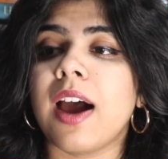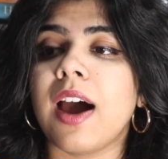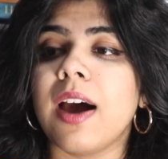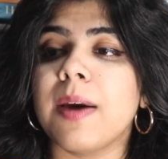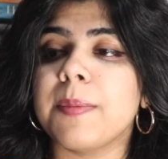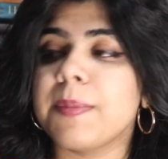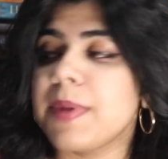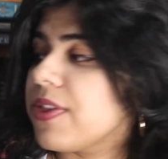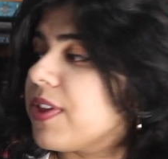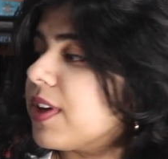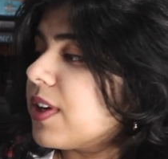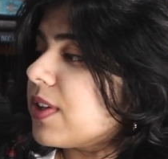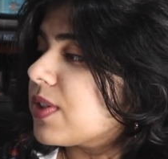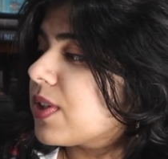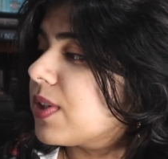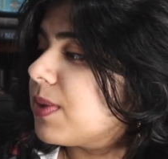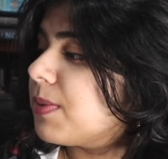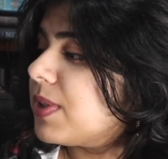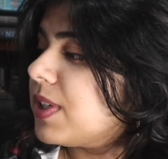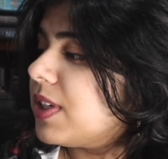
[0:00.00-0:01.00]
um, I think it's
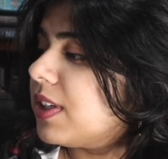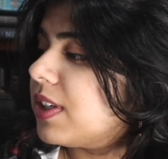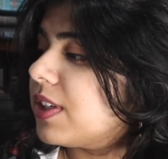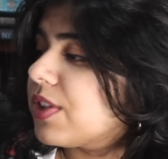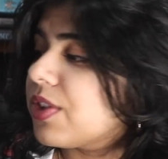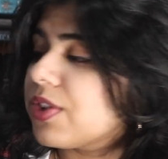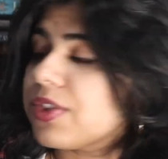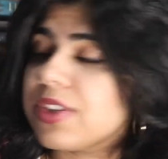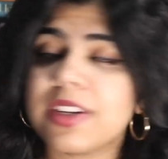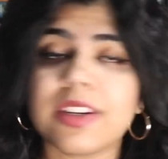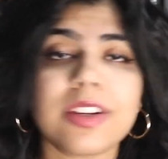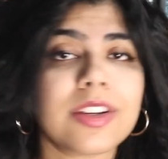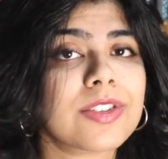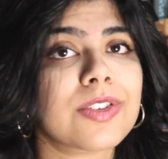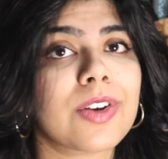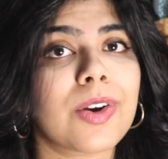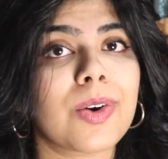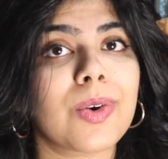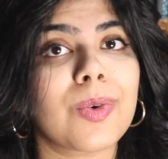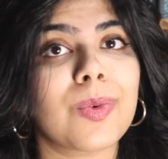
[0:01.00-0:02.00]
going to be entertaining,
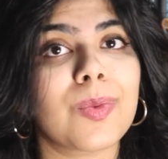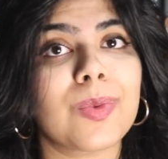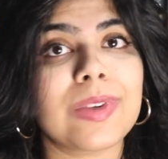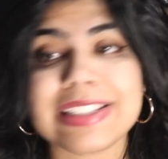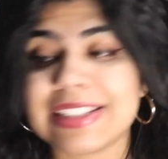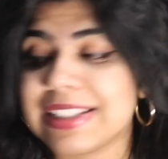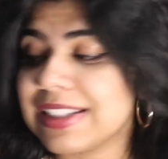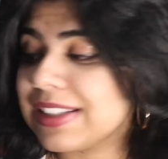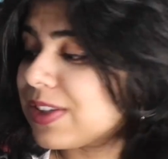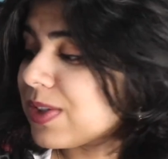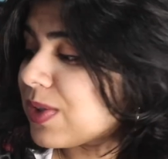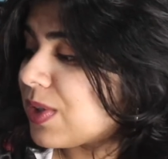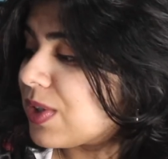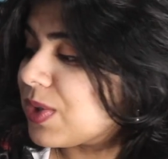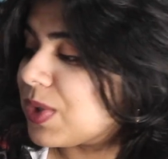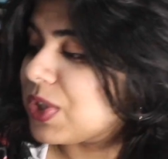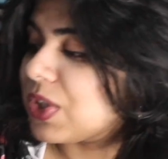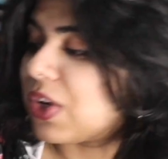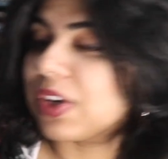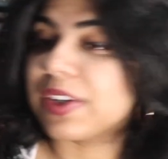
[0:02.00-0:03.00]
so we'll see. There's
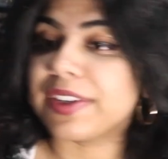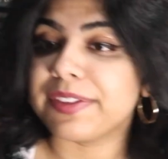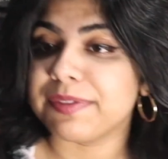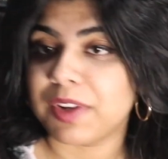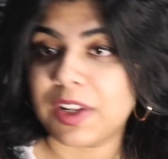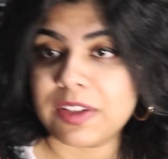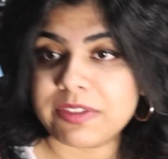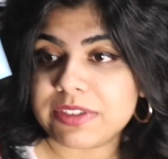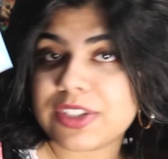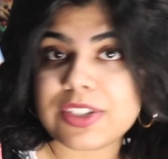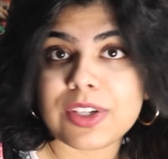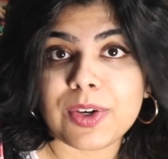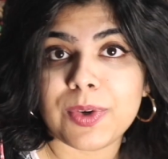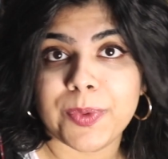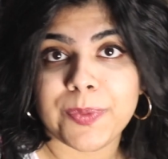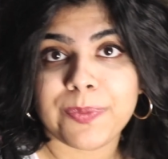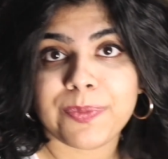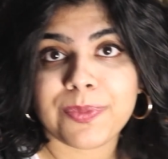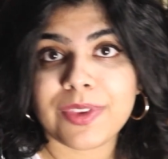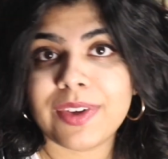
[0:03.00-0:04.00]
also a dog involved,
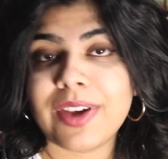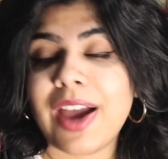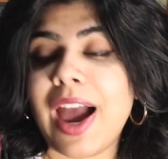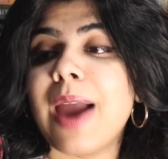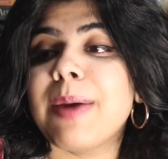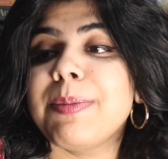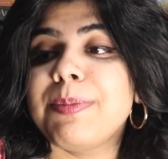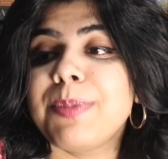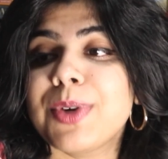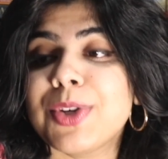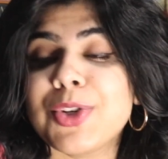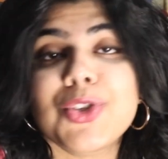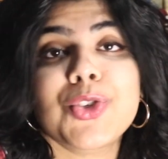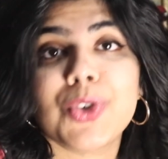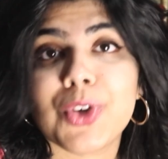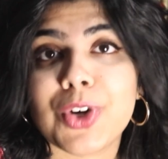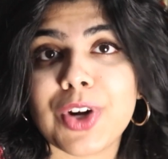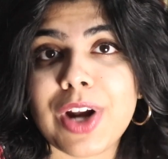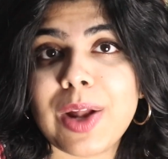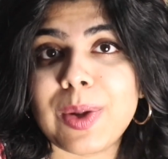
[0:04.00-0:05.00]
so I'm pretty
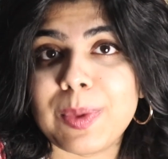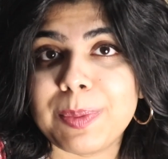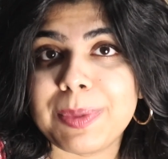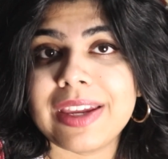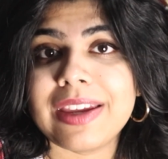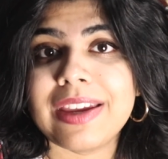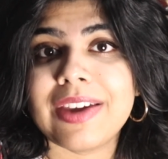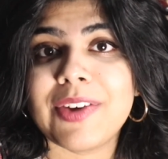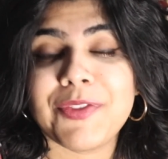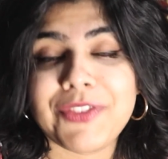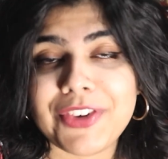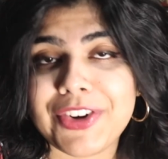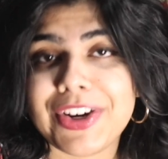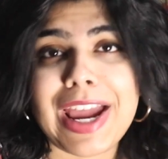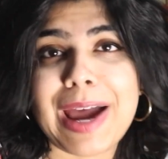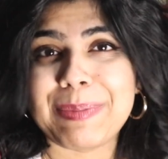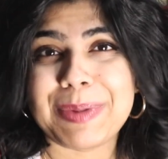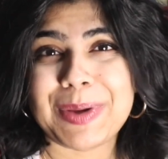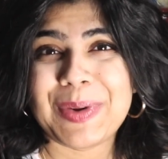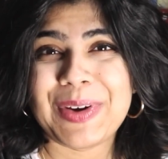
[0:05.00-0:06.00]
sure I'll be very
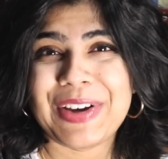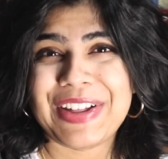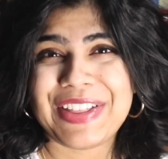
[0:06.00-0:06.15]
happy